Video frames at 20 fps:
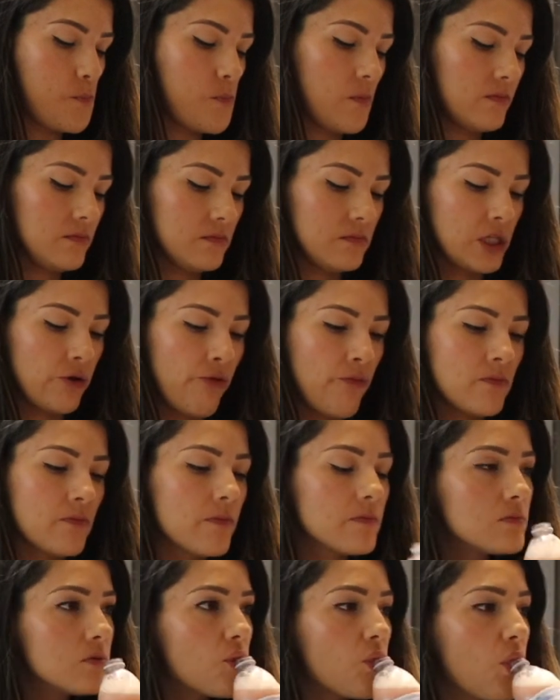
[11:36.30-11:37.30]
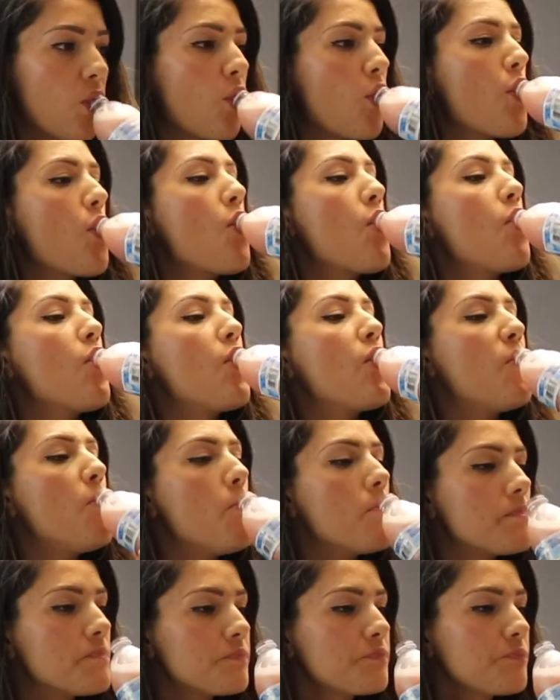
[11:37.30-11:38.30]
you know, in case I do crash
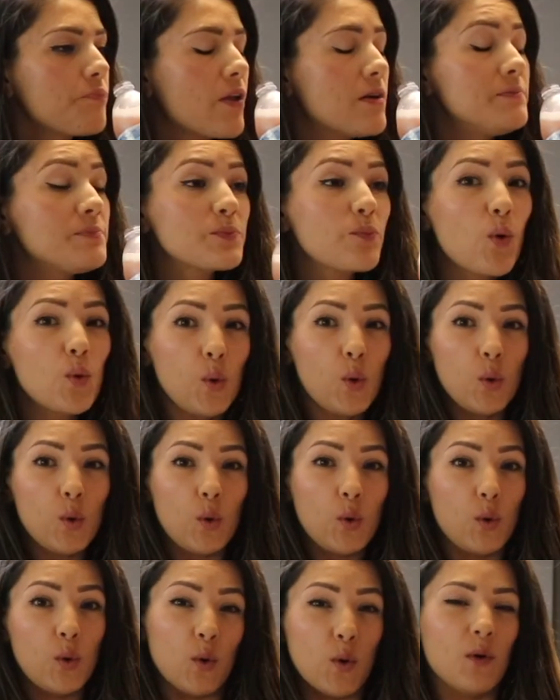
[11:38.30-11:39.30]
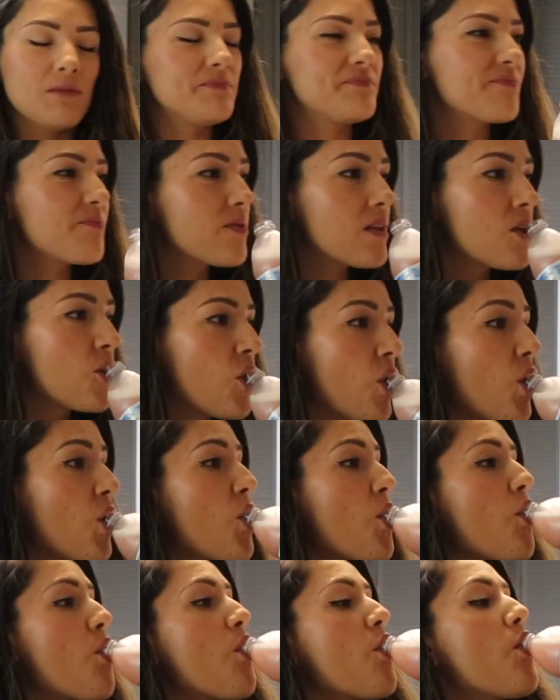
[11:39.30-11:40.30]
or I feel tired. For lunch, like today,
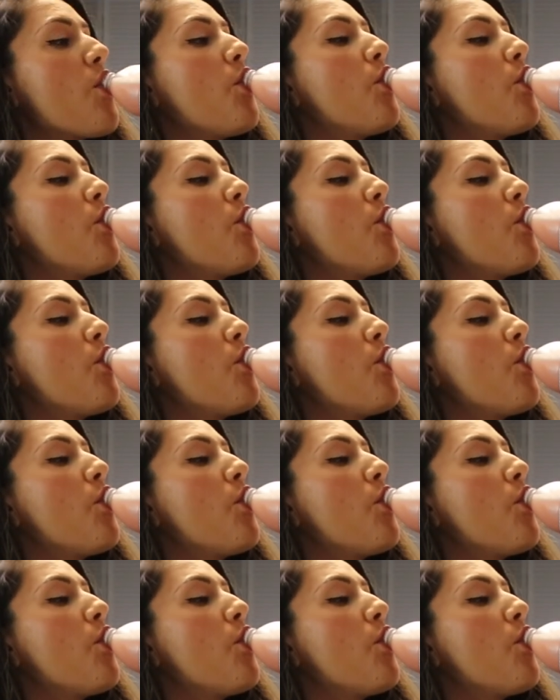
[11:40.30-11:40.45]
I'm gonna show